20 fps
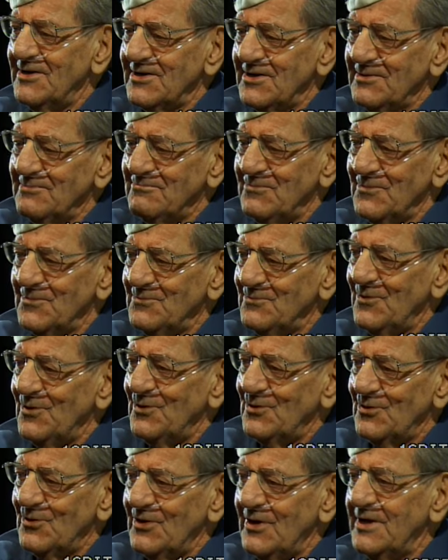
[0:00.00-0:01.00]
the, Lurline. That's
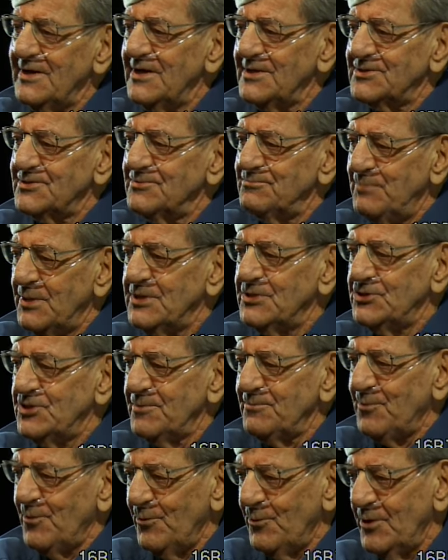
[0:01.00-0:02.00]
the big ship we went over,
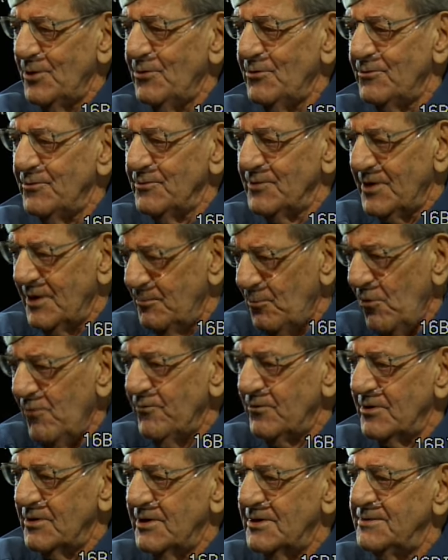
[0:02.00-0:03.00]
come over on.
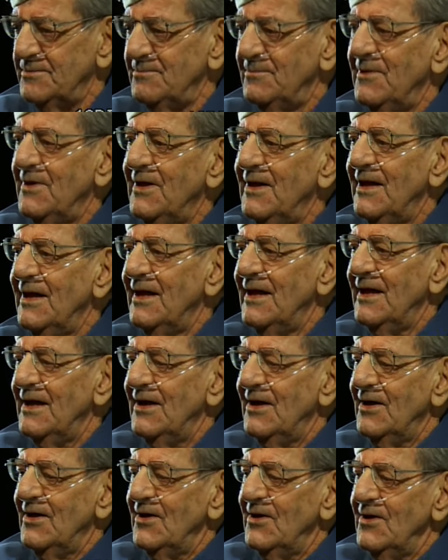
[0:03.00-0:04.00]

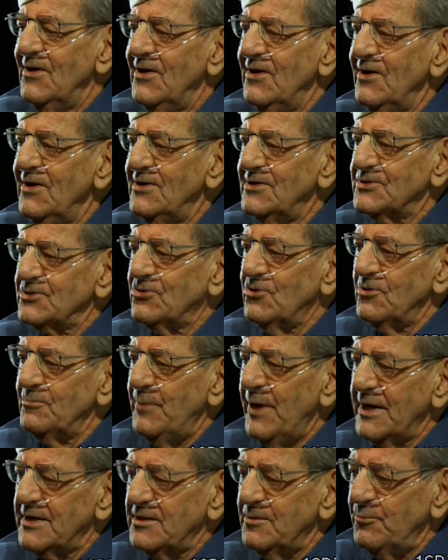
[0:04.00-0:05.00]
And it's going back to
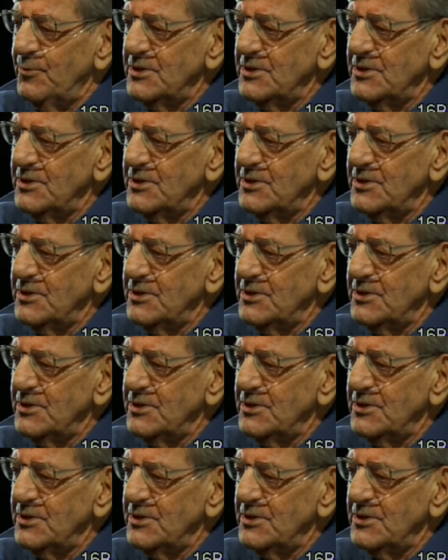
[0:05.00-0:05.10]
Brisbane